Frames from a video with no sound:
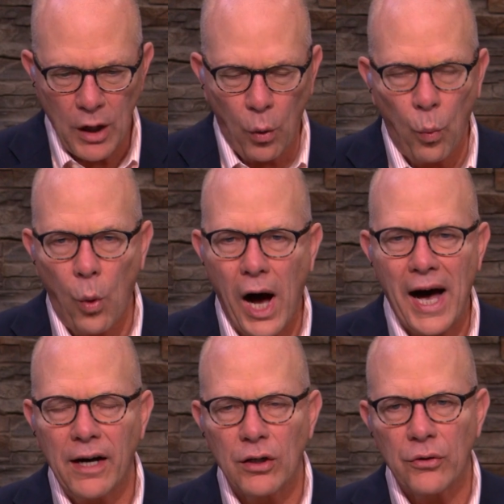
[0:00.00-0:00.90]

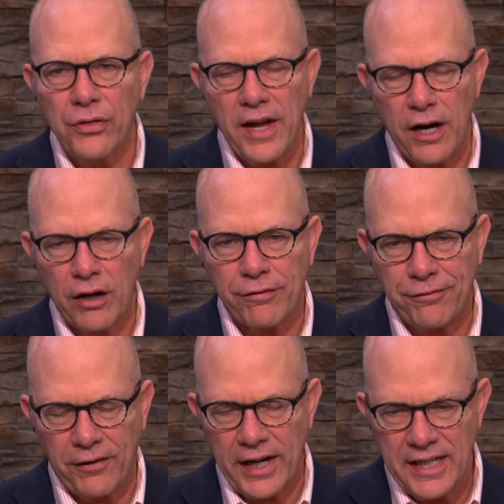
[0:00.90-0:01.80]
While they're
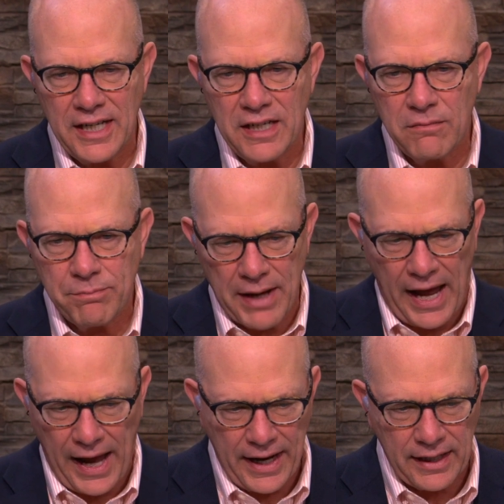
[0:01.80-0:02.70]
fighting
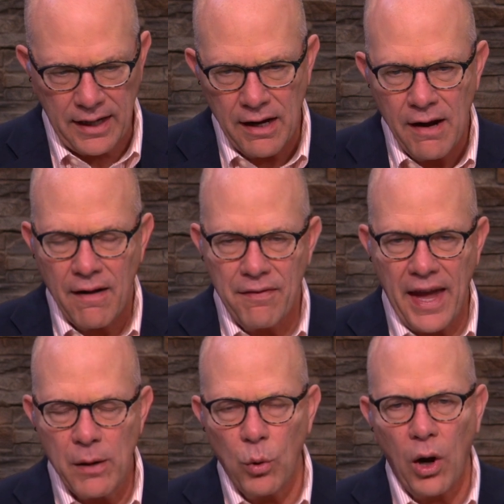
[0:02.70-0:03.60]
back,
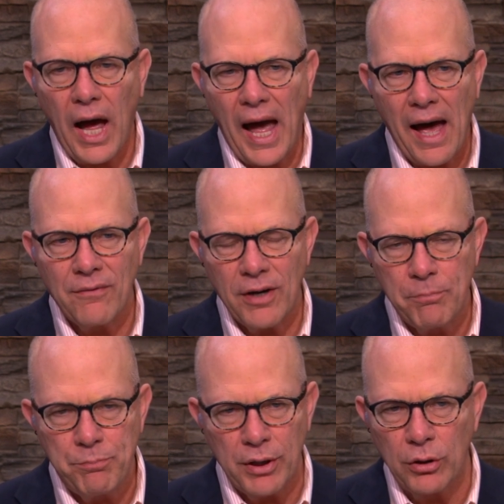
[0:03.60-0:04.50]
they will have a
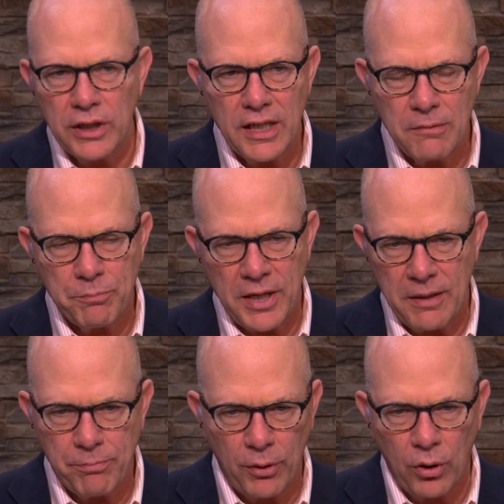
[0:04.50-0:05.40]
billion
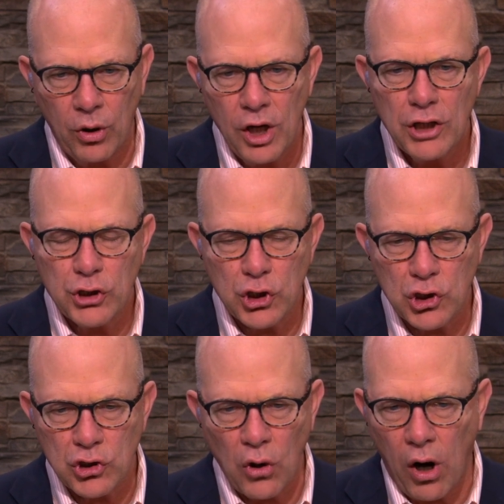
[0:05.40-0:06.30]
people
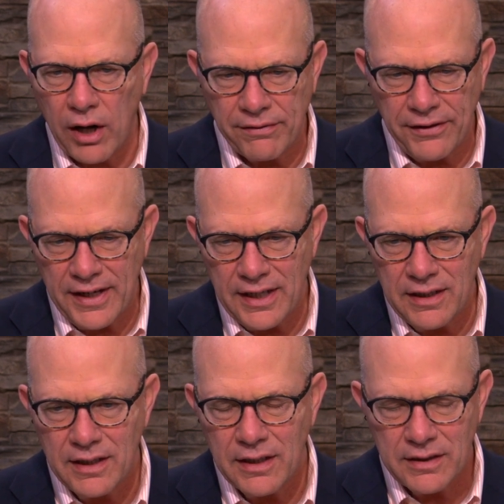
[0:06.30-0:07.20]

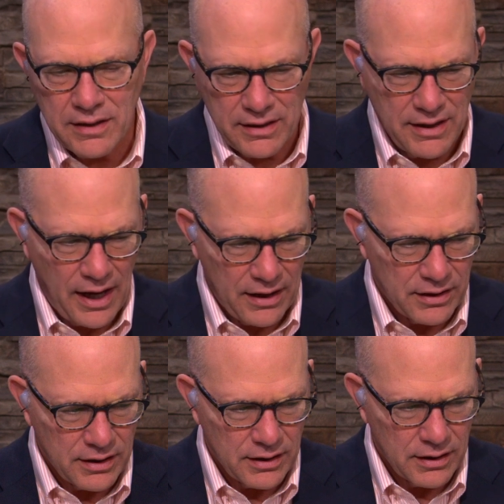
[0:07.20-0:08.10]
starving to
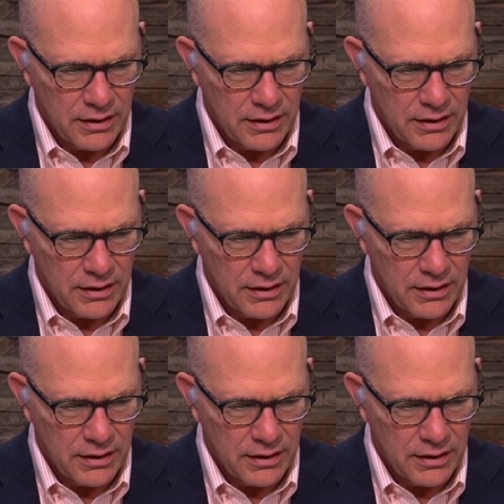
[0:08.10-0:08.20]
death.